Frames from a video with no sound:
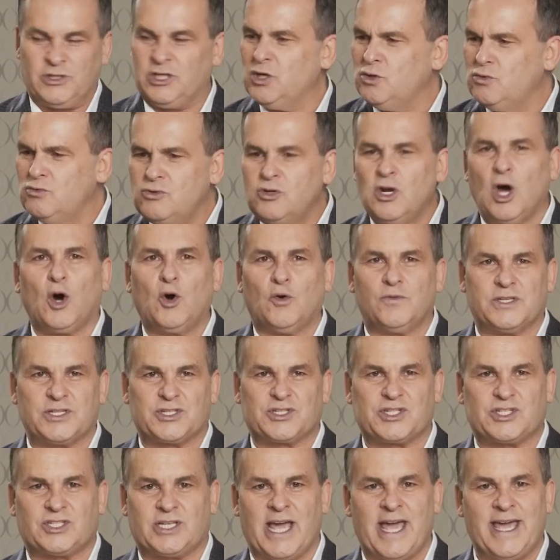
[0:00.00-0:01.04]
You know the
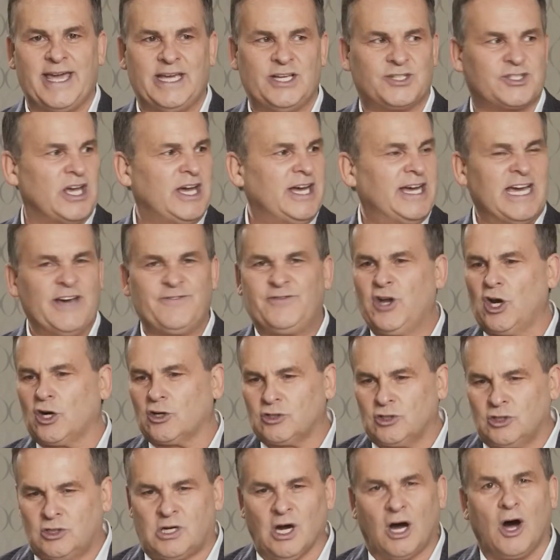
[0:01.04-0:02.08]
sayings, if
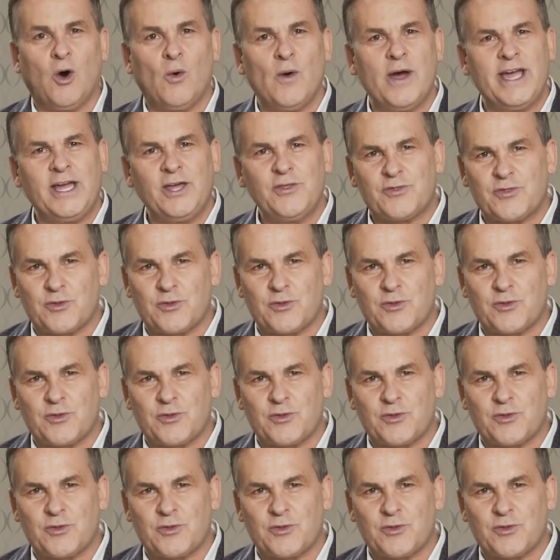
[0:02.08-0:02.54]
you're going